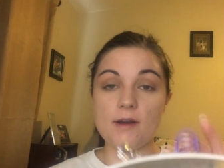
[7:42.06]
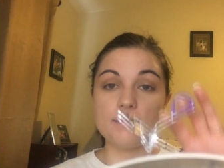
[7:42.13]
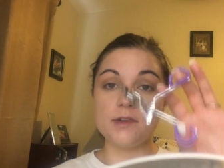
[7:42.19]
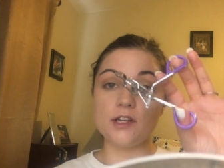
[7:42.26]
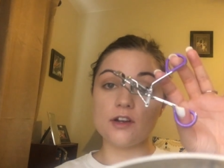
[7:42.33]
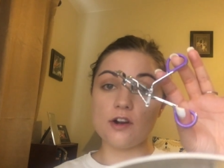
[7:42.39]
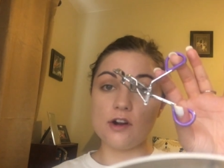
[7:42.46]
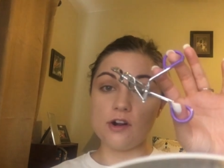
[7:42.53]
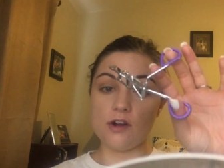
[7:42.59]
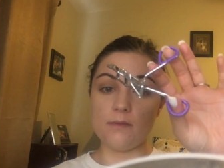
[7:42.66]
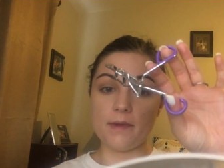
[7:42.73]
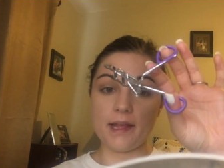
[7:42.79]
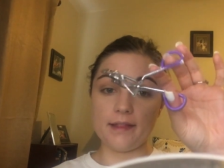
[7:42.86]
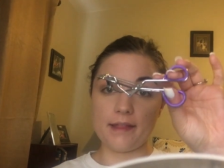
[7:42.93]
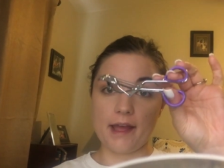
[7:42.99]
I'm going to curl
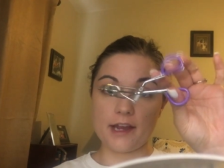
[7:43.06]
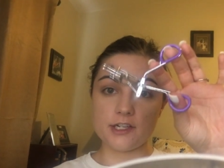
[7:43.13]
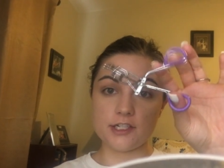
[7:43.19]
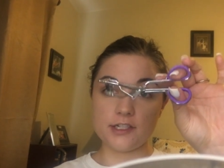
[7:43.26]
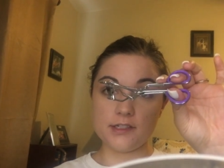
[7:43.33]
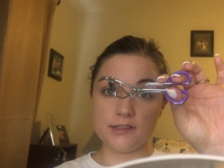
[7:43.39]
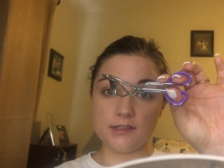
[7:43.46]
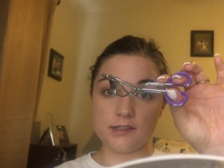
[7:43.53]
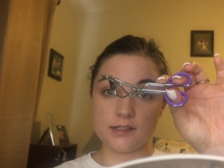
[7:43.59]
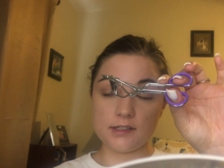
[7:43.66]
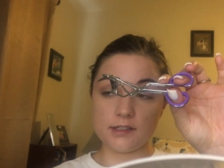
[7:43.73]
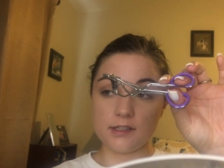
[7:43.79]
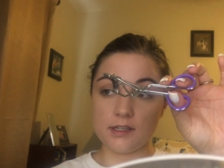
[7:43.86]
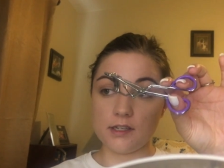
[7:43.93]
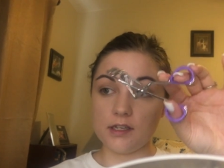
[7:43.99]
my
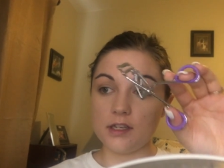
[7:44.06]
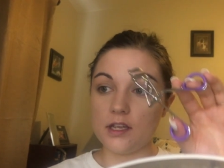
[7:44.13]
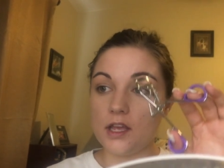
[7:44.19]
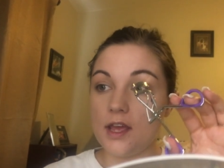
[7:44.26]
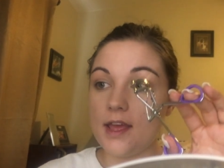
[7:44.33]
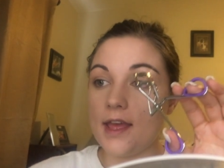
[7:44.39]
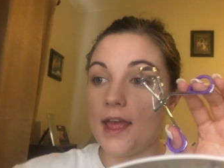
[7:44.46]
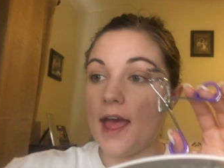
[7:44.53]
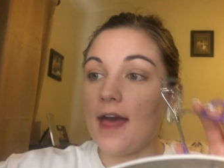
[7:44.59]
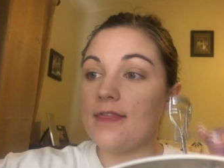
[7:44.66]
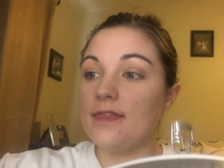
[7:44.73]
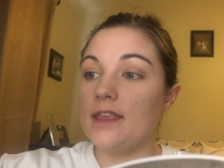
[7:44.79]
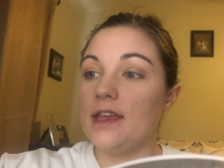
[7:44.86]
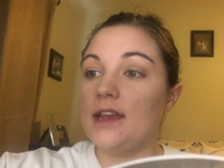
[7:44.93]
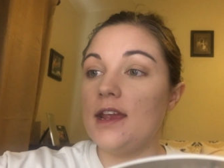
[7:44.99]
lashes
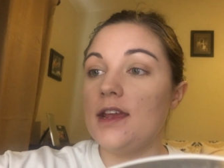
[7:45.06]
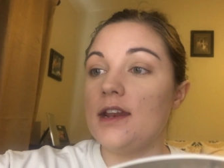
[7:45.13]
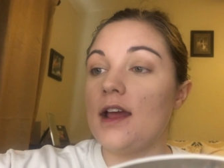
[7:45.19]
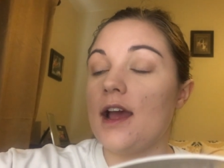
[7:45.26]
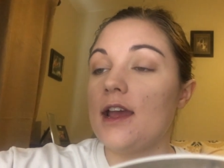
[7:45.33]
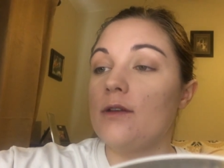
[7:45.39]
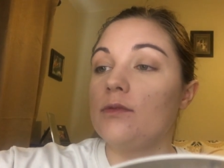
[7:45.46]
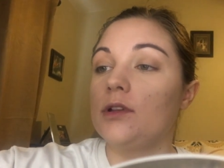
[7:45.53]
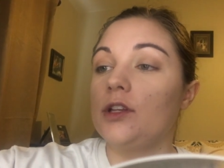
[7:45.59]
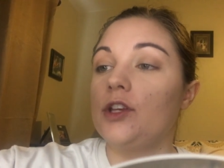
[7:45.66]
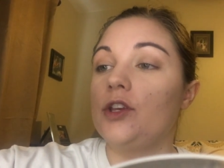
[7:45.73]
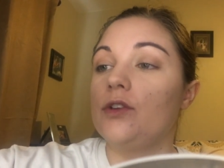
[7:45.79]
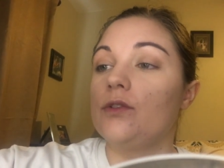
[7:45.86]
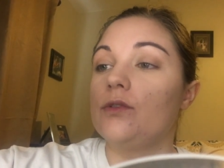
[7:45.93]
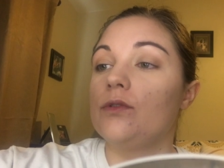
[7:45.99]
and then I will
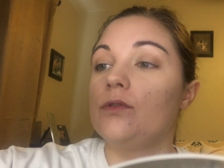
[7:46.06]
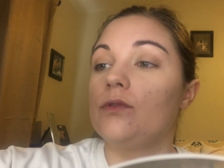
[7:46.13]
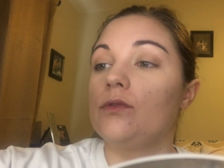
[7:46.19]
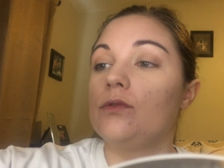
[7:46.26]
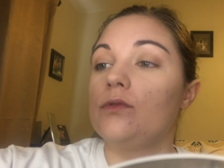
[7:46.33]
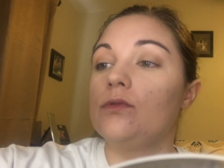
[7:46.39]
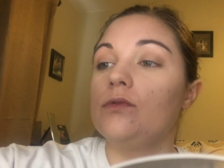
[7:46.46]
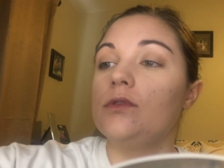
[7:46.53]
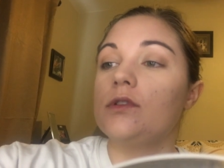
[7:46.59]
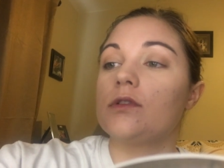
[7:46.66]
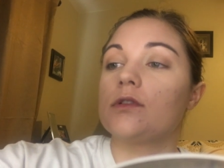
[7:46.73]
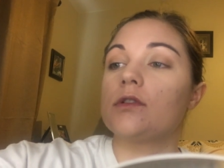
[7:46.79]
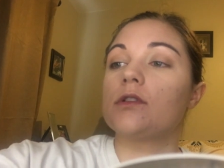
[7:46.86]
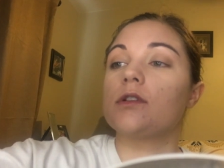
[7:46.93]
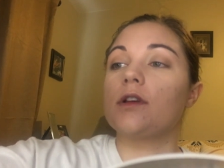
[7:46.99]
use,
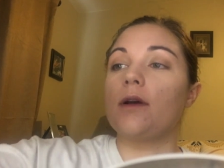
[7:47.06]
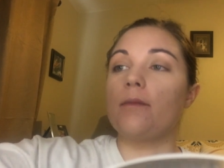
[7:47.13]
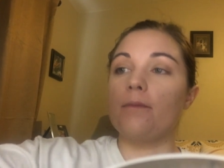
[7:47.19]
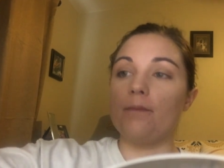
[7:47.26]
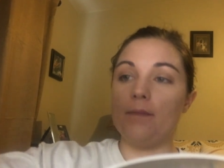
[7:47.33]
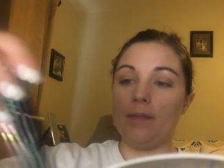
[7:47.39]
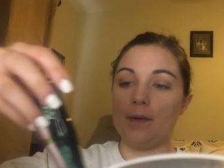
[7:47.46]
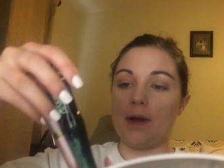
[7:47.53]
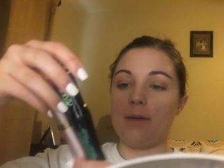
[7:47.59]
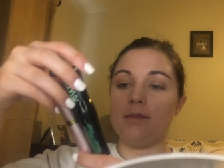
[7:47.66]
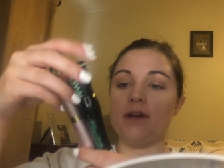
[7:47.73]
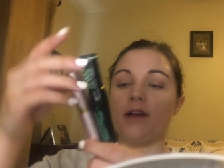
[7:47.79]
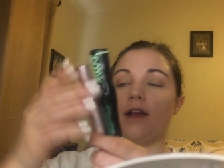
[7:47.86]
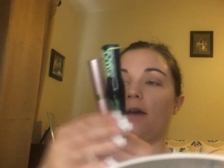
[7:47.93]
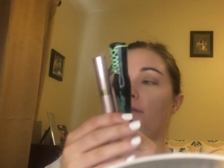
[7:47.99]
I'm going to